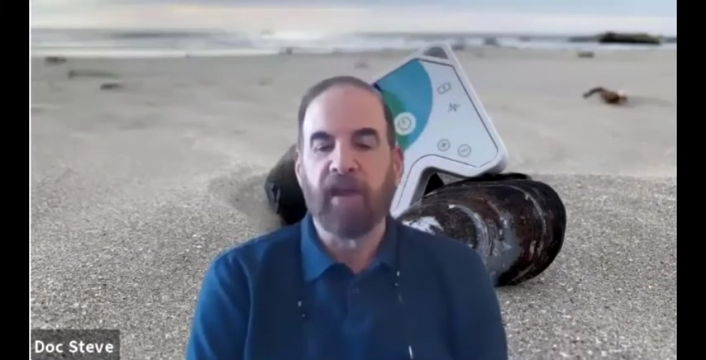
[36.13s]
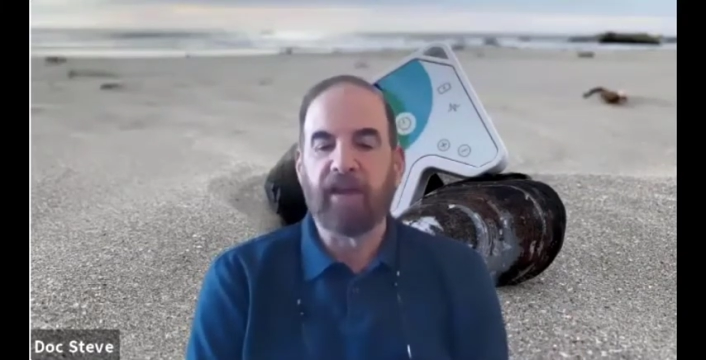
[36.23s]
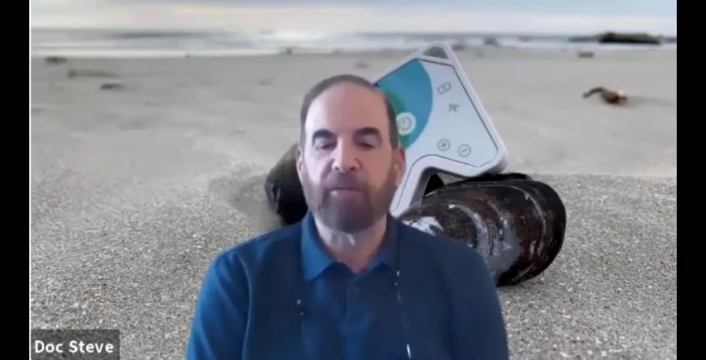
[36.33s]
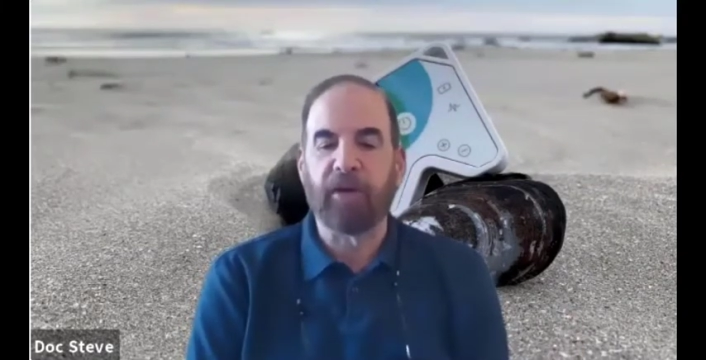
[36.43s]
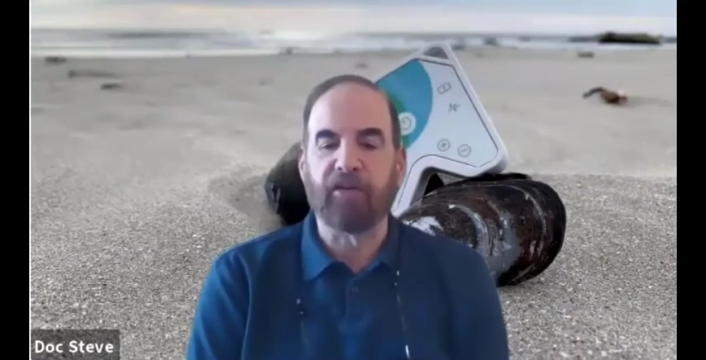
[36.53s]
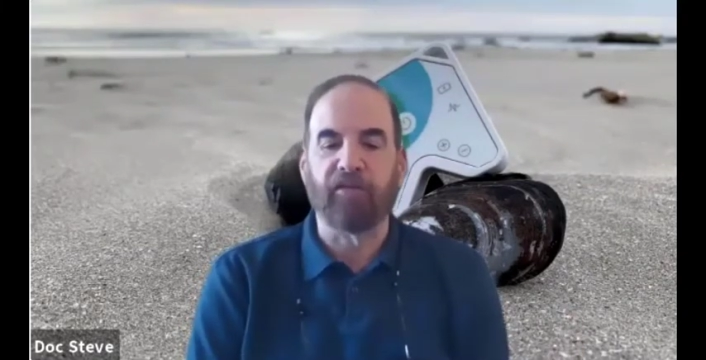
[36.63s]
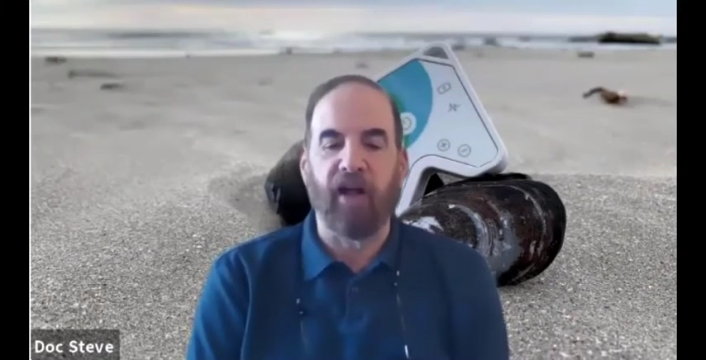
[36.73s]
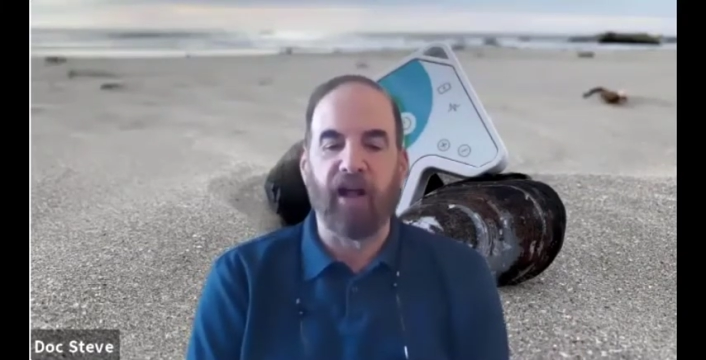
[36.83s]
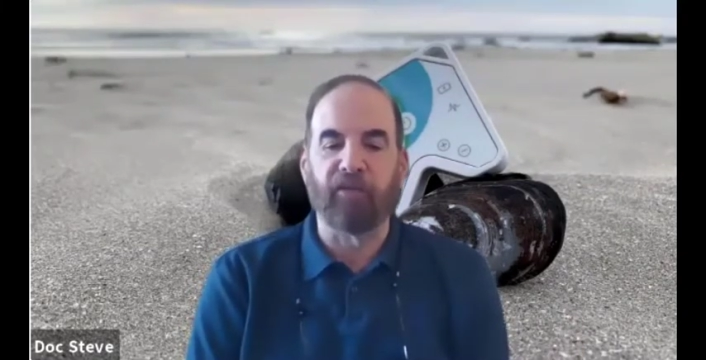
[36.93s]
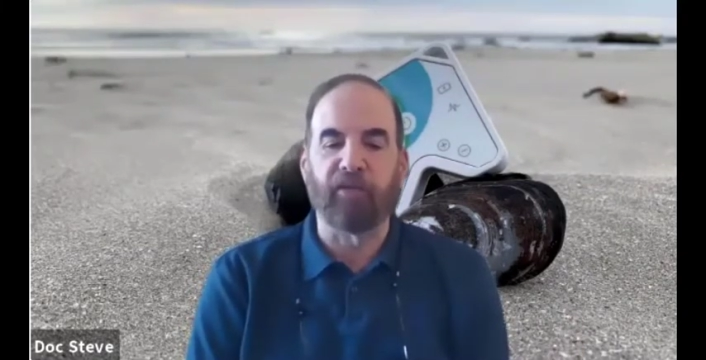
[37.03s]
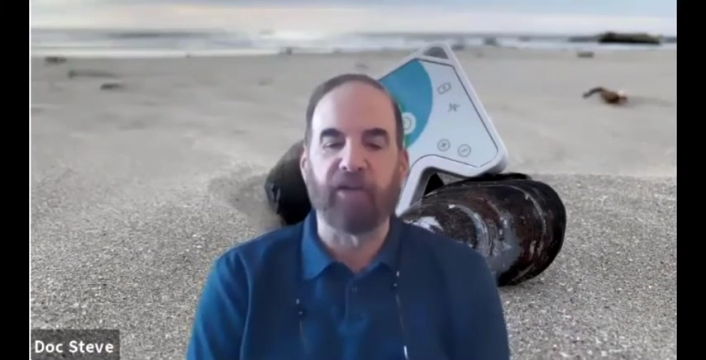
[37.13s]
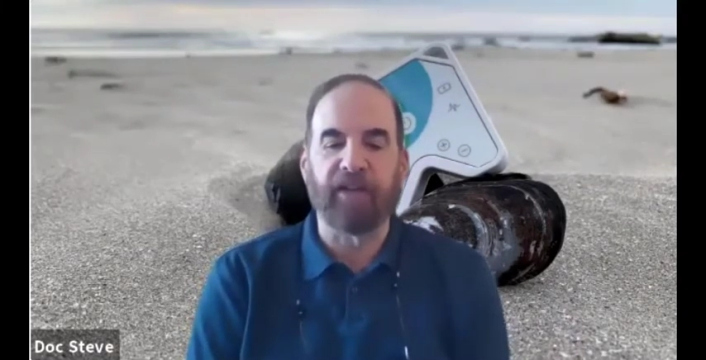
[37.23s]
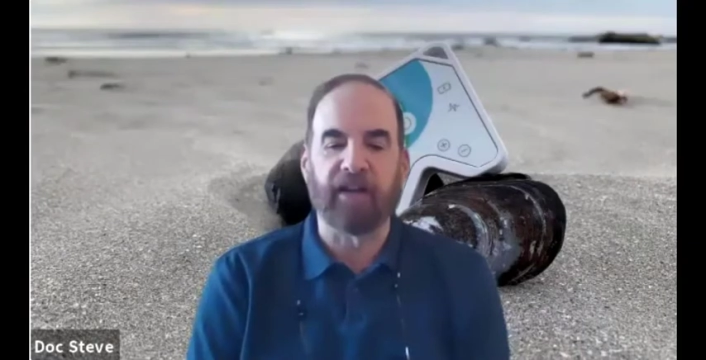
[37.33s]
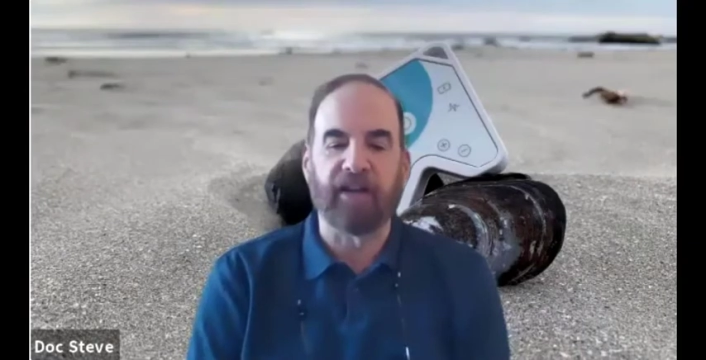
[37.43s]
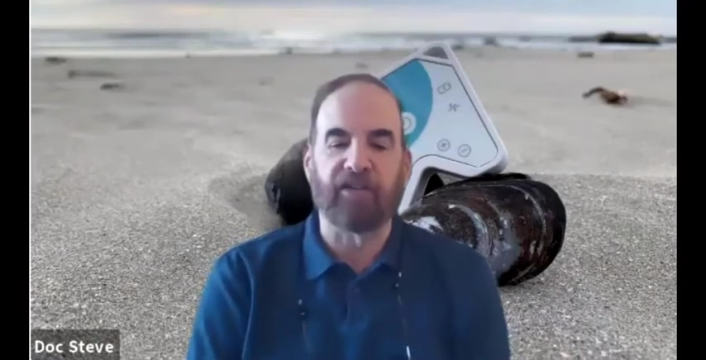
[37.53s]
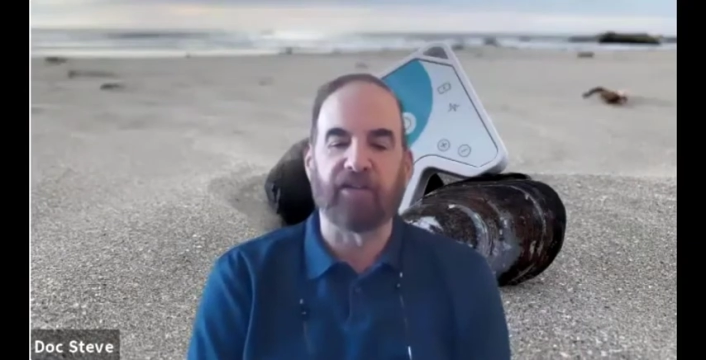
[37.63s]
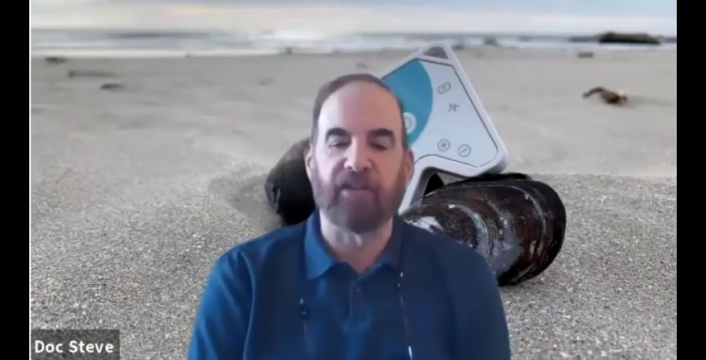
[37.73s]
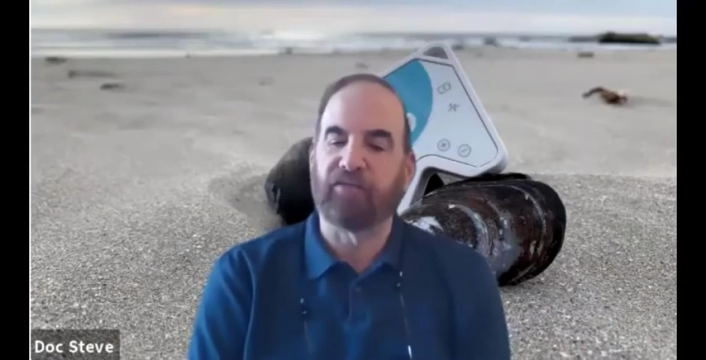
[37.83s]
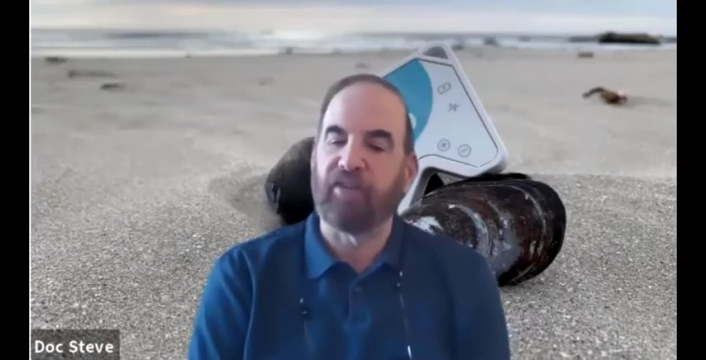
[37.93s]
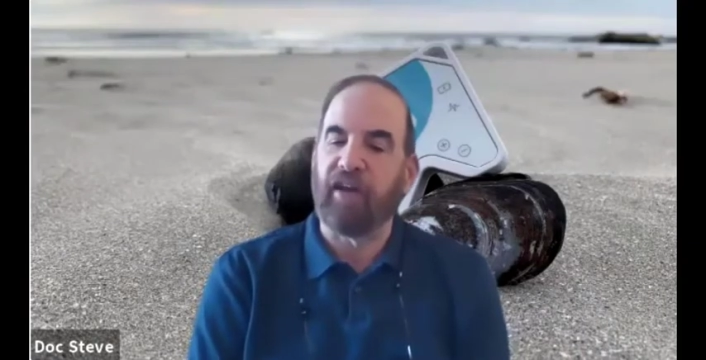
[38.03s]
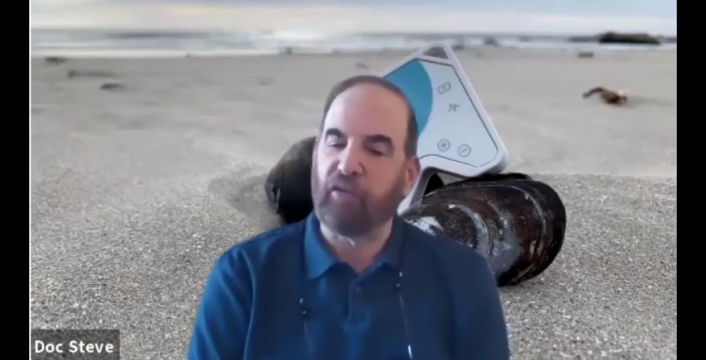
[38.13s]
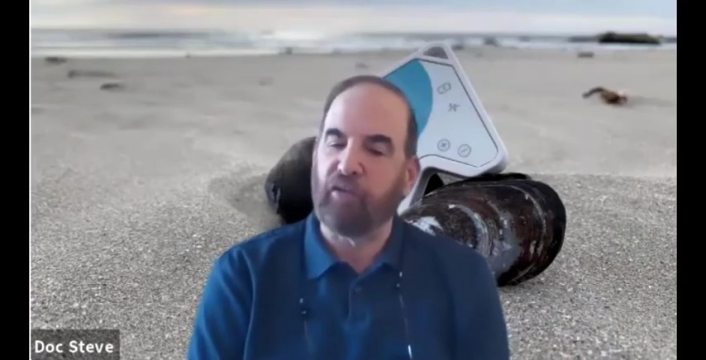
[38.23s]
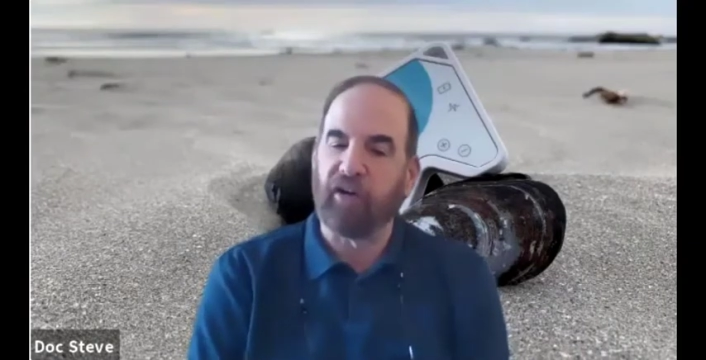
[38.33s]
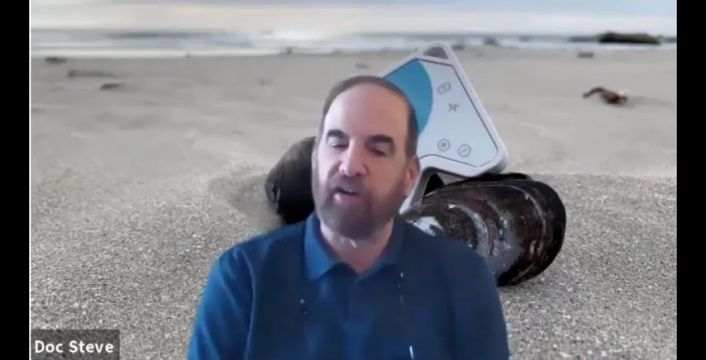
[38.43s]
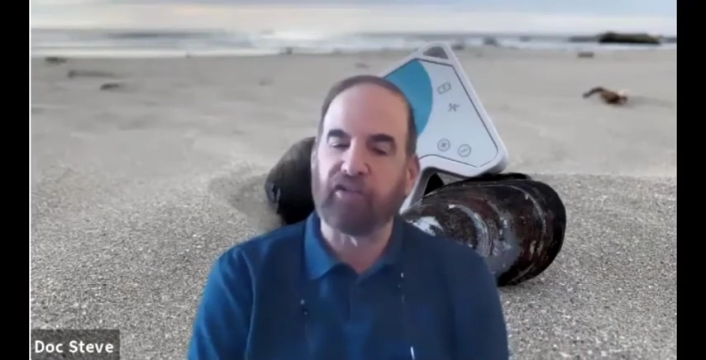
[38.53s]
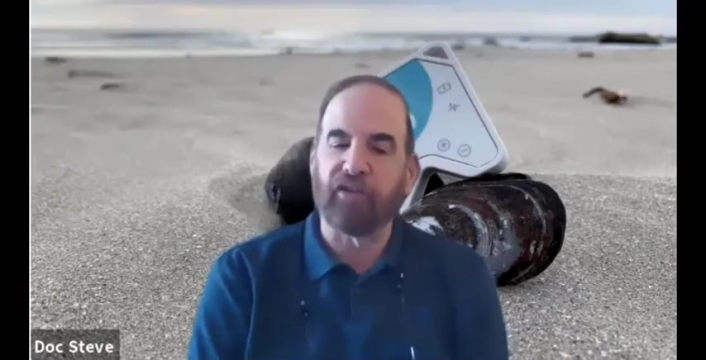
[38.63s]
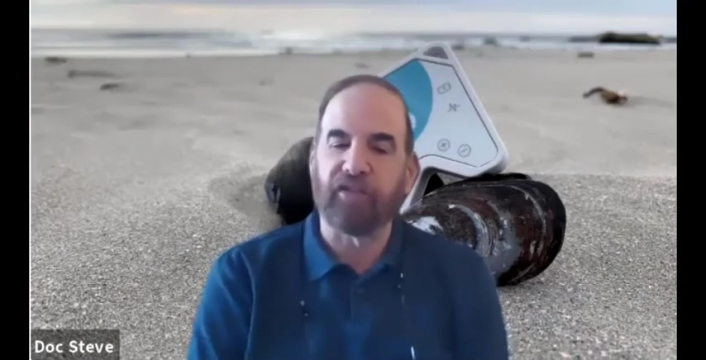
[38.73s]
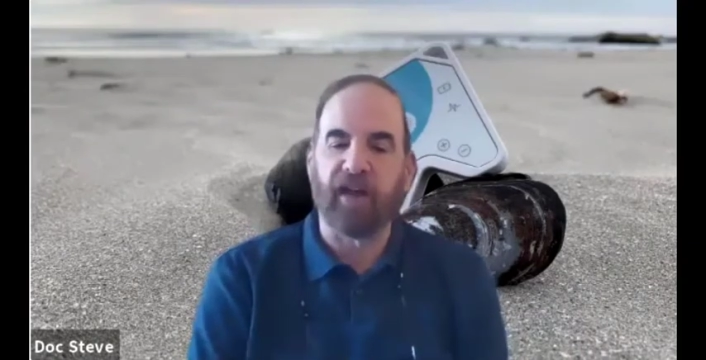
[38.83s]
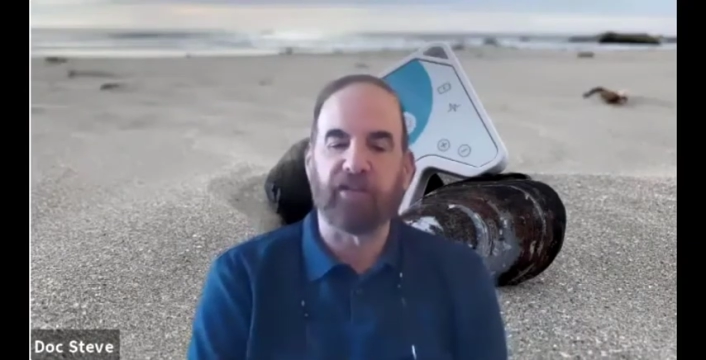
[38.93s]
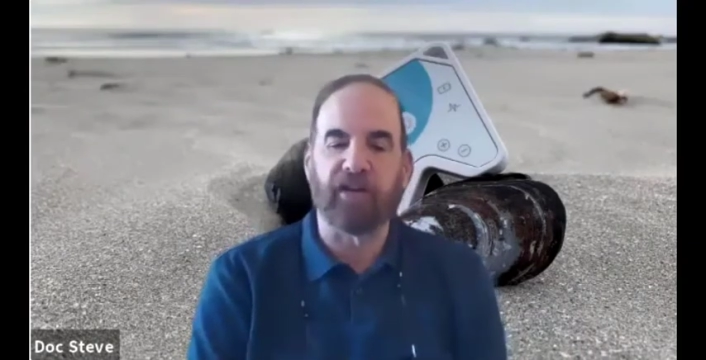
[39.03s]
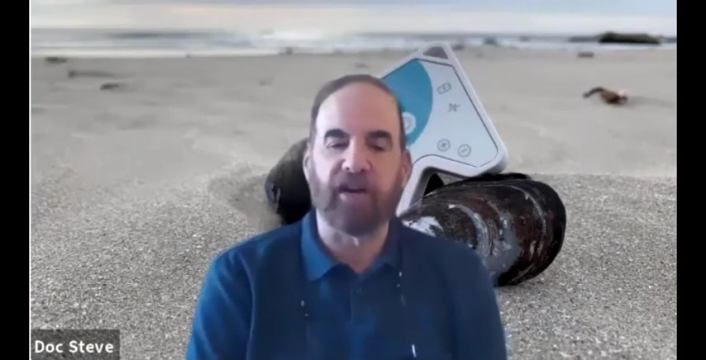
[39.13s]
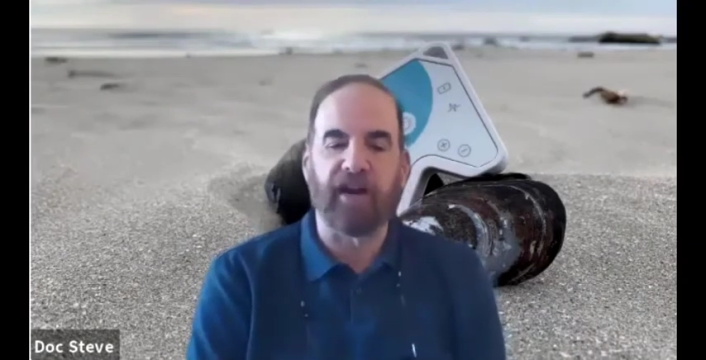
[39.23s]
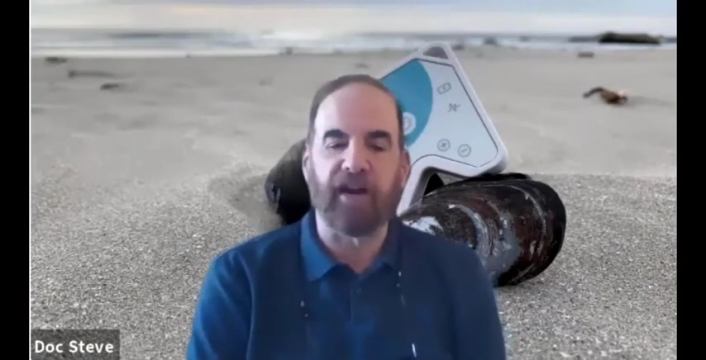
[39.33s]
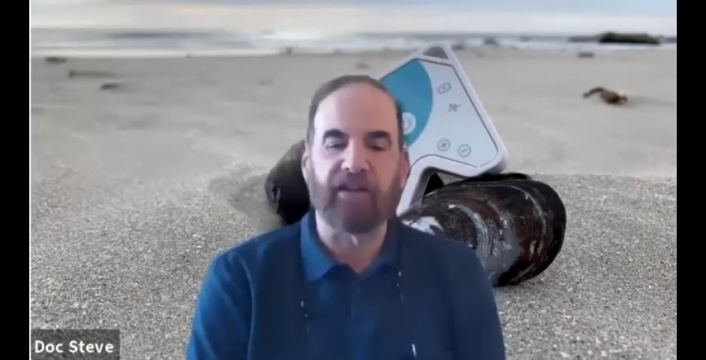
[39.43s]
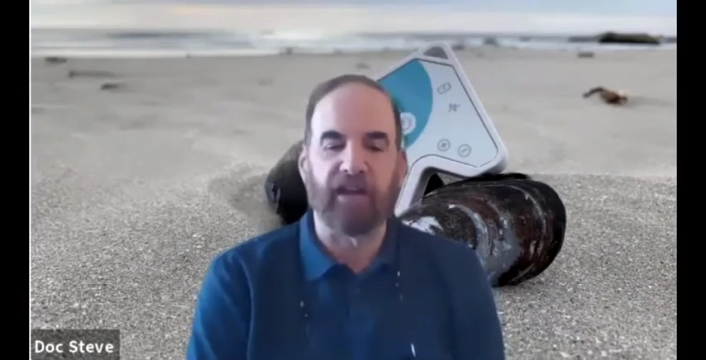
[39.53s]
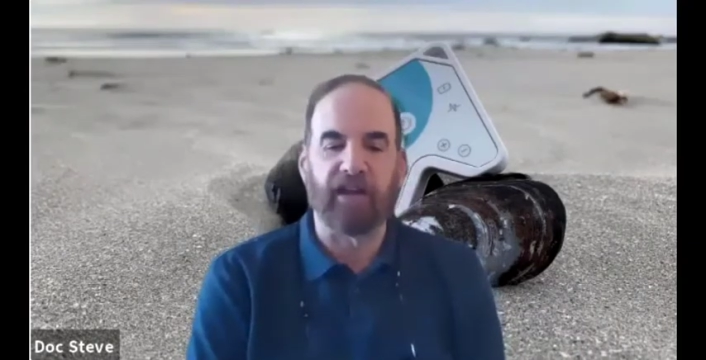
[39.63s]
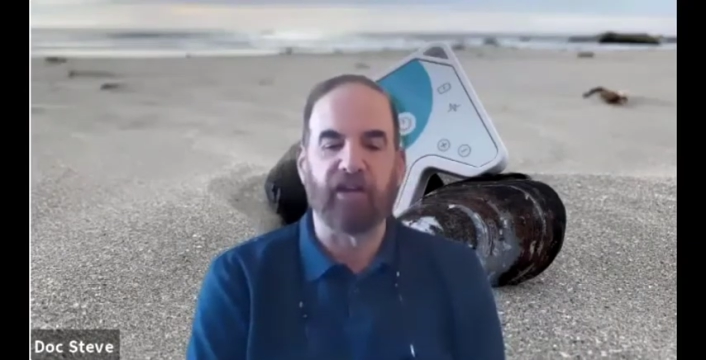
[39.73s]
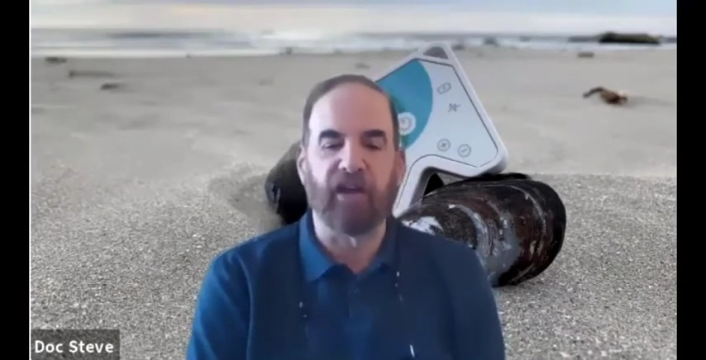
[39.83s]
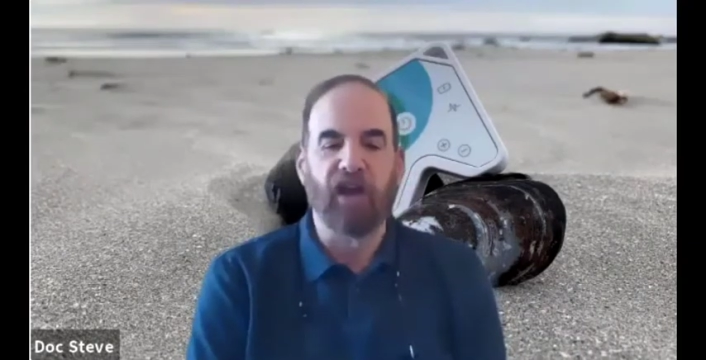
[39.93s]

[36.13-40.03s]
He's been involved with Healy since February 2019